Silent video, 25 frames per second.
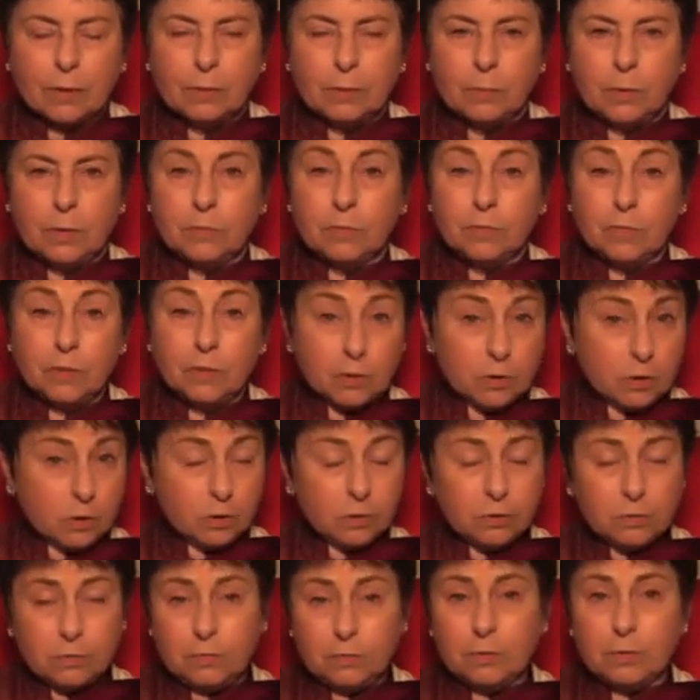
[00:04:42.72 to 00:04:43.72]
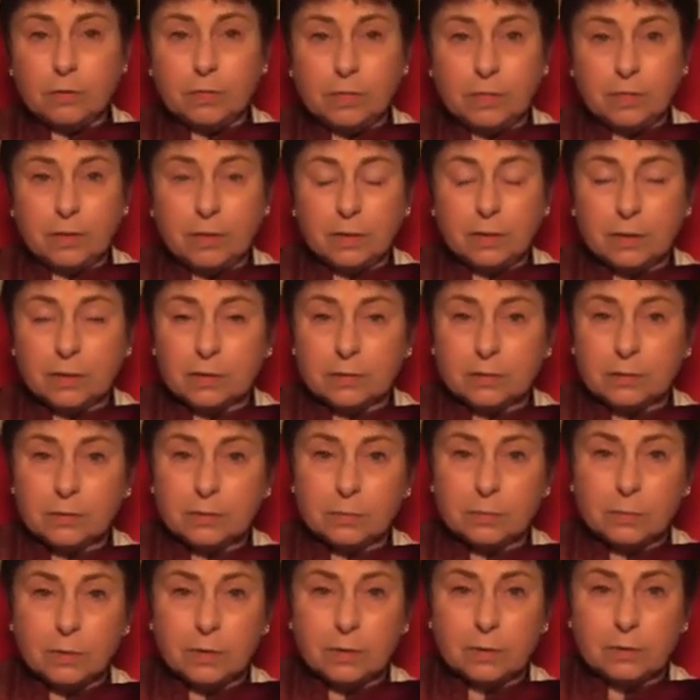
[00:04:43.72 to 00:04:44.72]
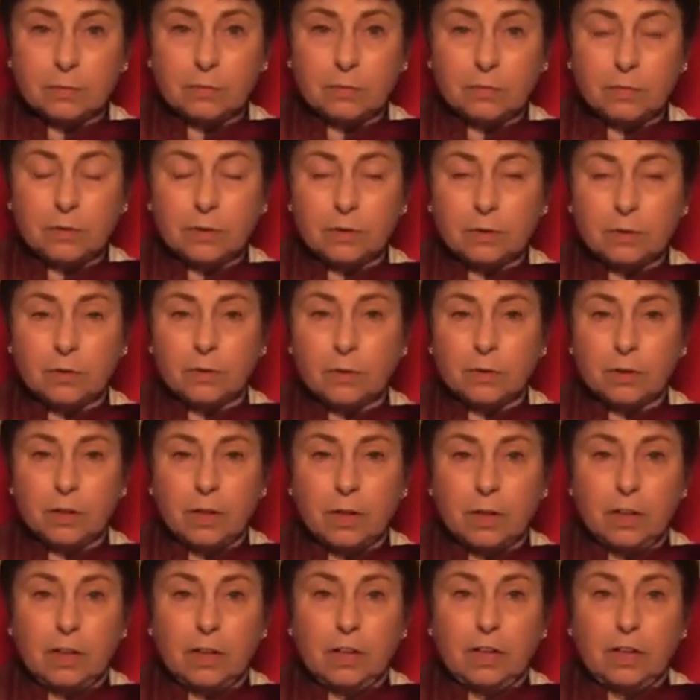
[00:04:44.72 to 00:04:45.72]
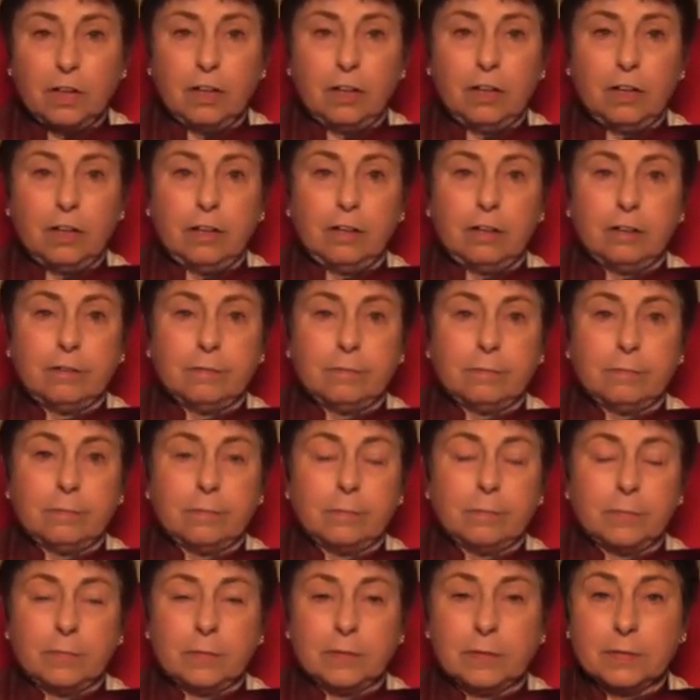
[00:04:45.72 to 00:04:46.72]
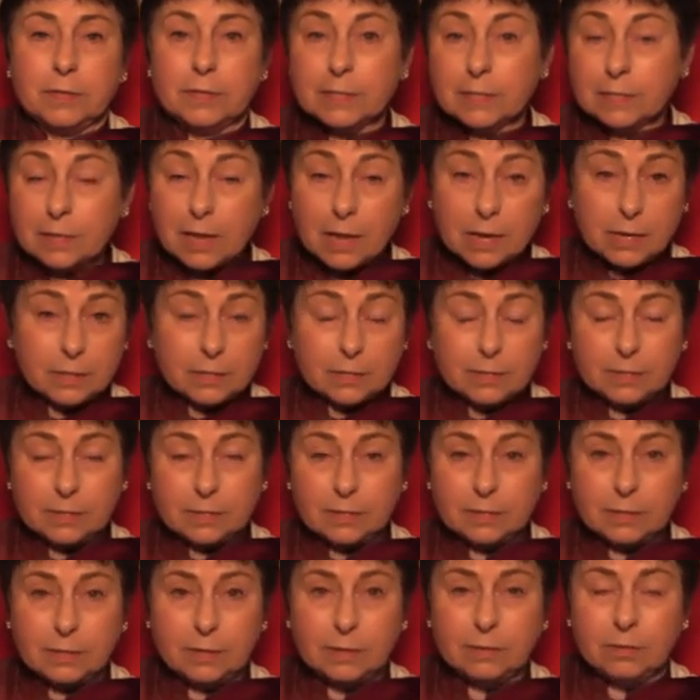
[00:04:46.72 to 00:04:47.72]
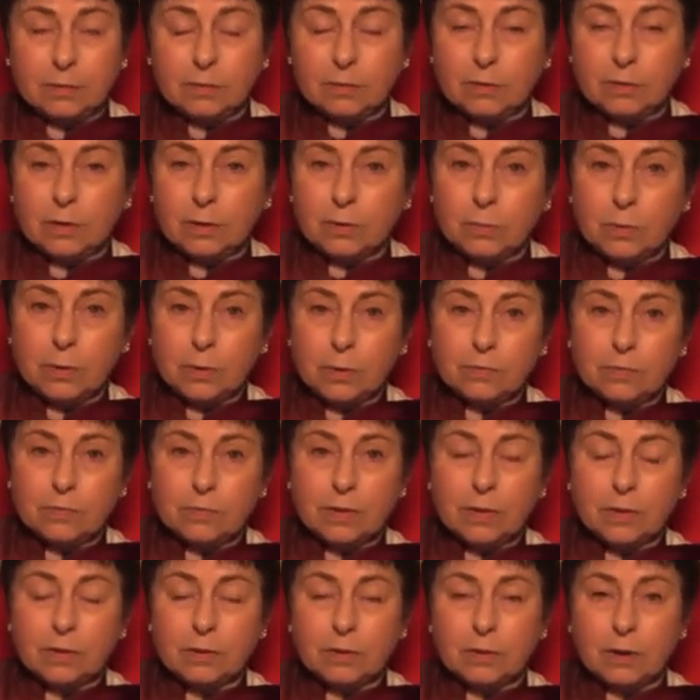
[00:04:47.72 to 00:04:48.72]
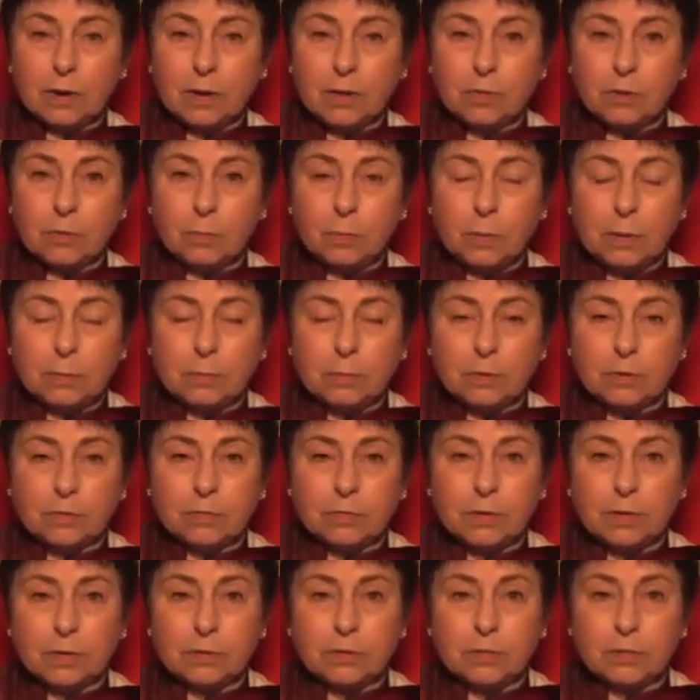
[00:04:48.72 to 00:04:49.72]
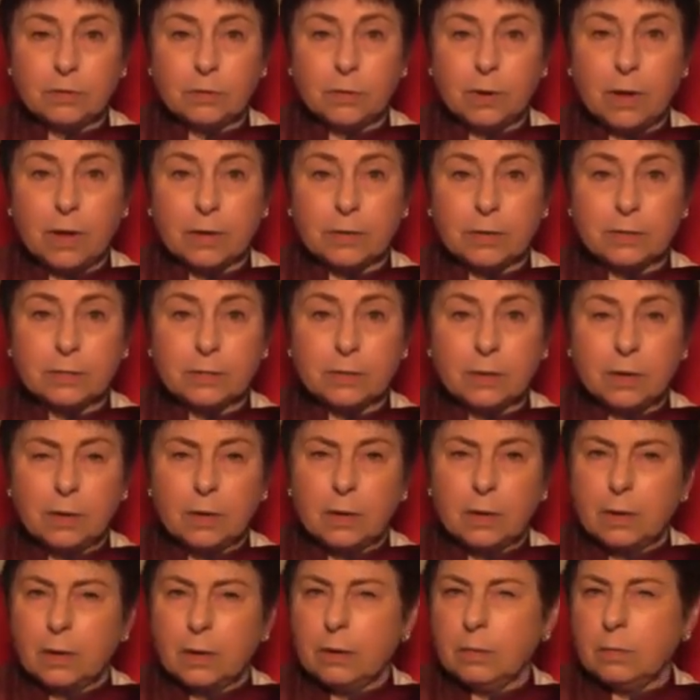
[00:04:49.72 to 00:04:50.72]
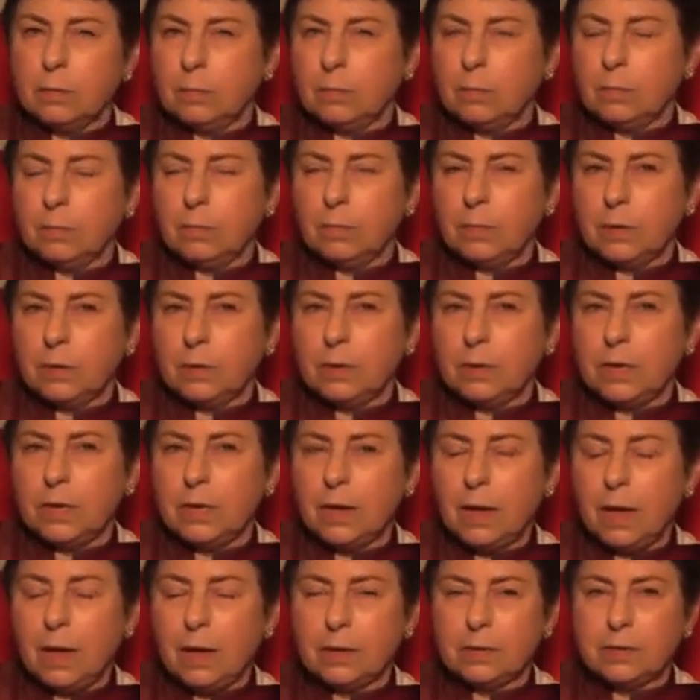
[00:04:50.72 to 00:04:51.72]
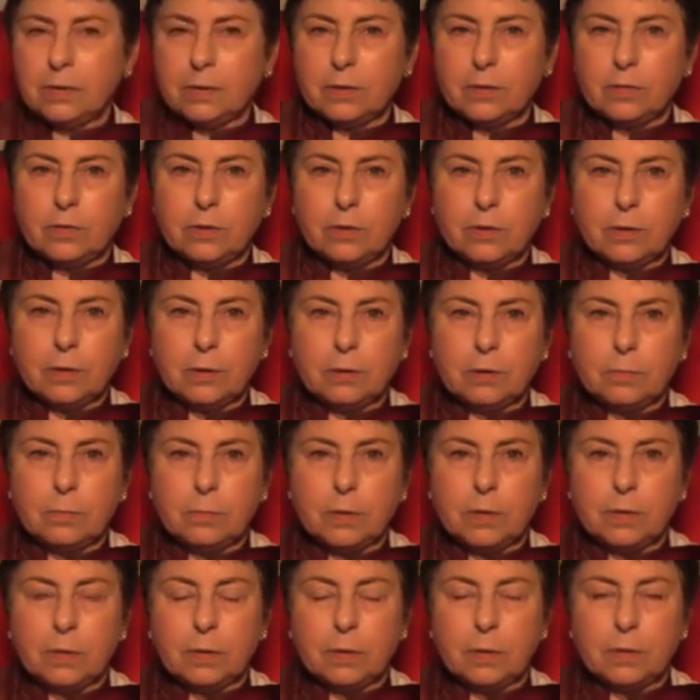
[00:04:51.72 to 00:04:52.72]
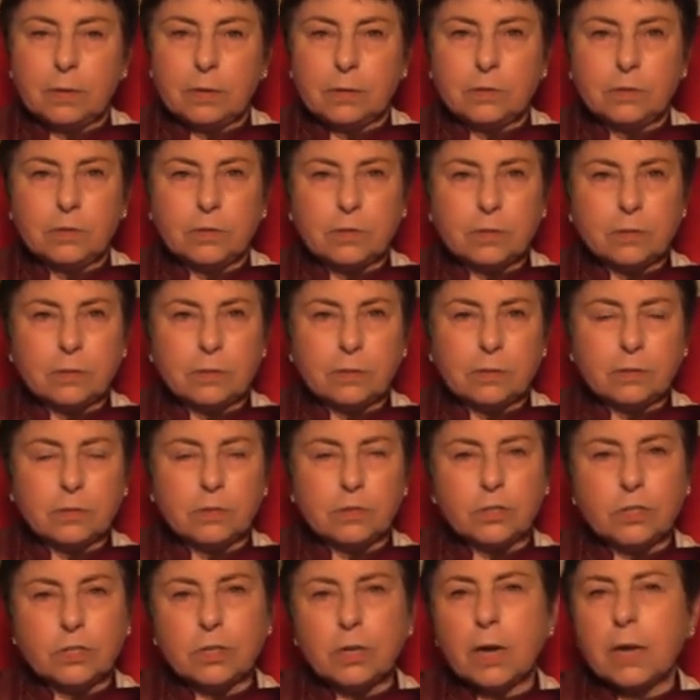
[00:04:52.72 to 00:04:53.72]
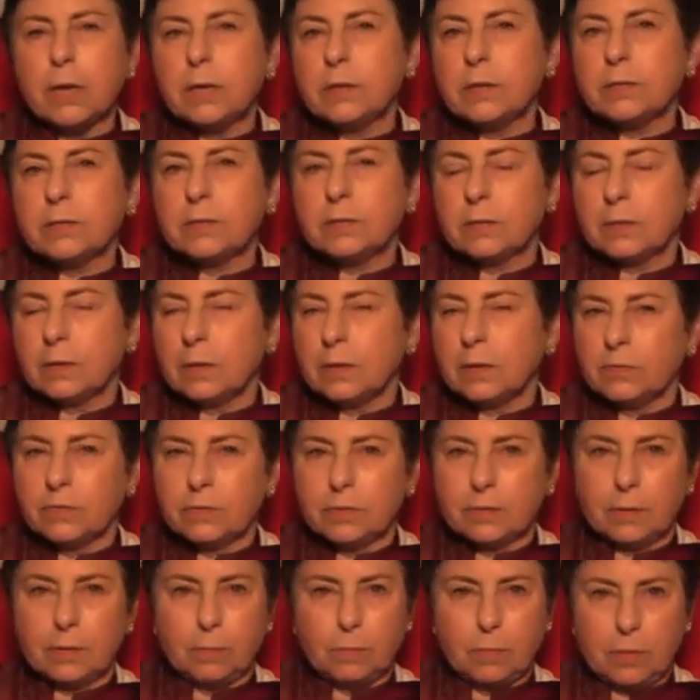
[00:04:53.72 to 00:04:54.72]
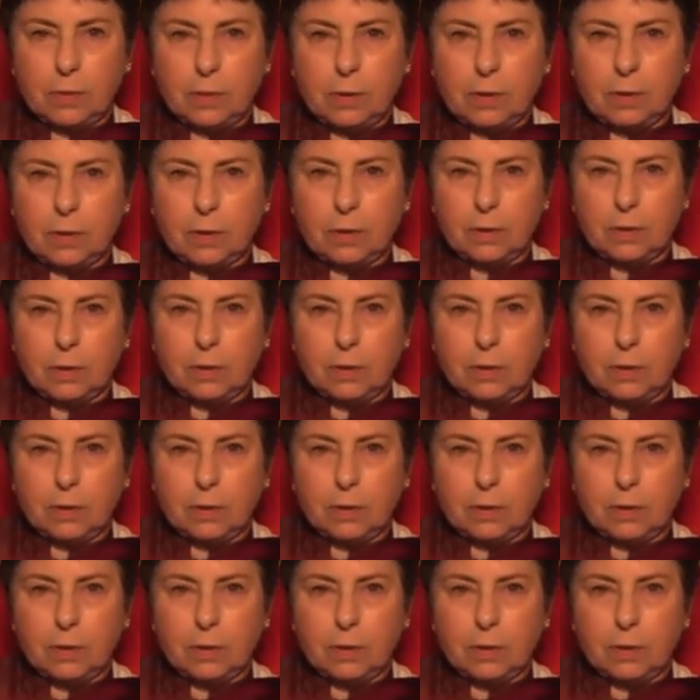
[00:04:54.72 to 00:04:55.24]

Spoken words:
can feel hurtful things, we can feel the slights either that we have done or other people have done to us, but yet there can be just a trace of something.